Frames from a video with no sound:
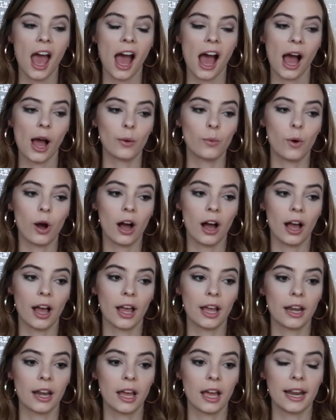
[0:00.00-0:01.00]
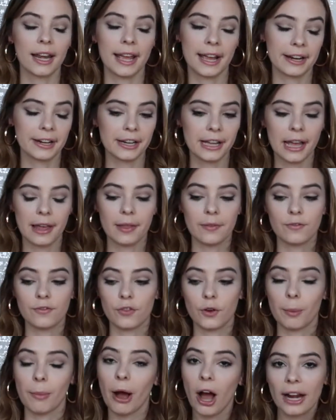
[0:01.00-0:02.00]
I want an area
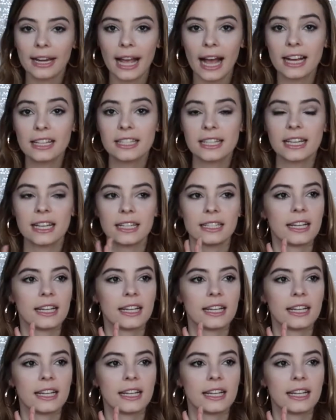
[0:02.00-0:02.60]
for podcasting,